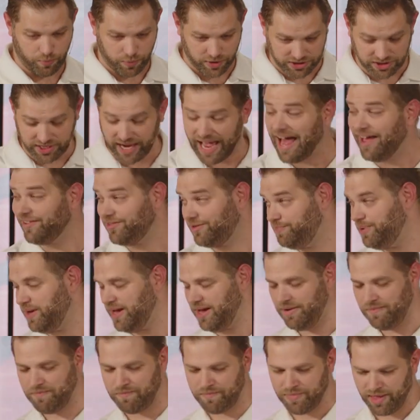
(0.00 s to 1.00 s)
which has
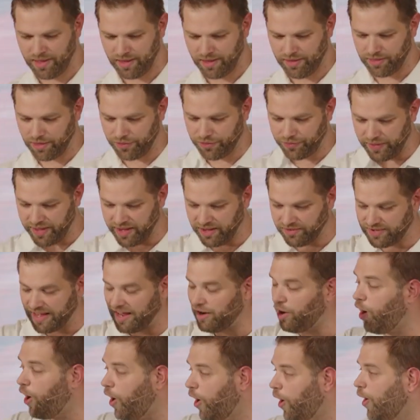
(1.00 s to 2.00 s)
been, the things
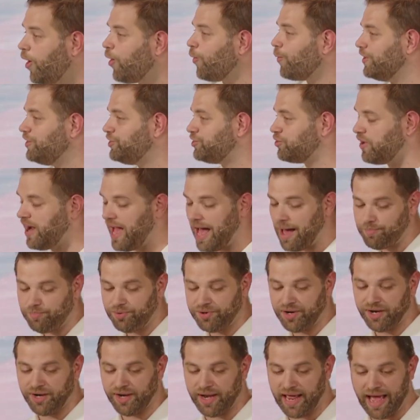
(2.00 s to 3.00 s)
that are, which are
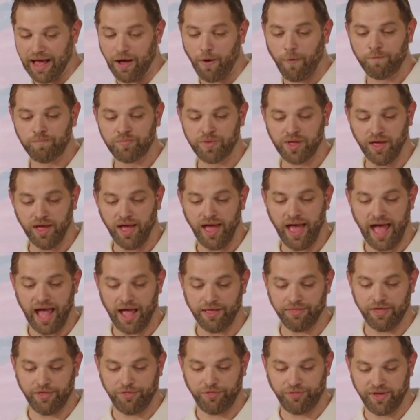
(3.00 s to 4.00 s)
happening now,
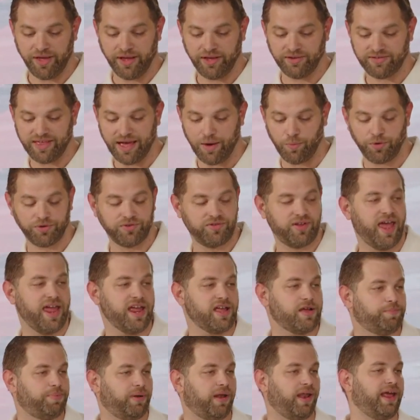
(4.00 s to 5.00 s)
and the things that will
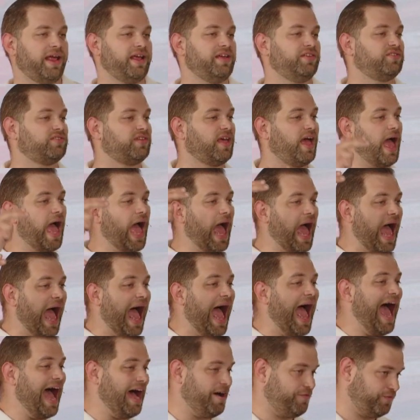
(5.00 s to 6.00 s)
take place
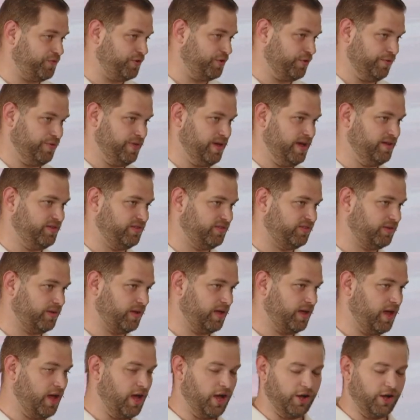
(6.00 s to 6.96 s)
after this.